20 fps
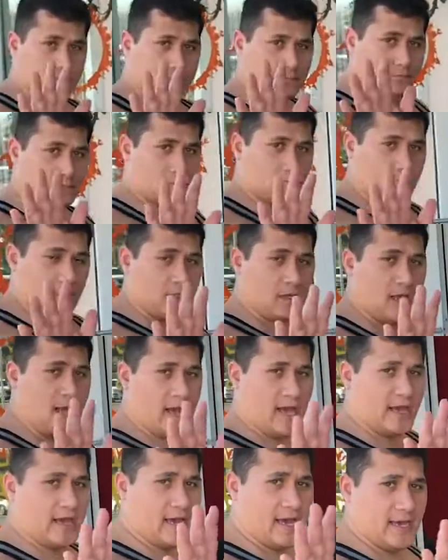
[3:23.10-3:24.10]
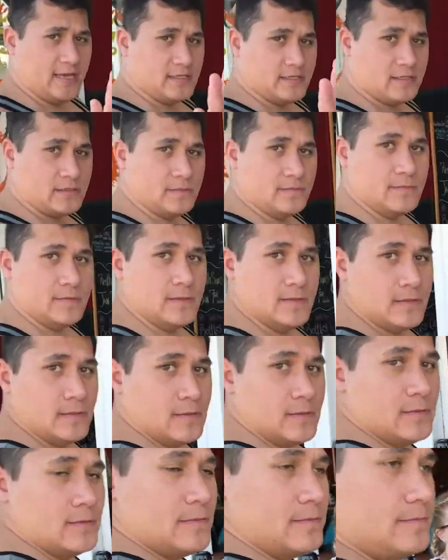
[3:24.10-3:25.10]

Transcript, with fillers: 7venth Sun, it was their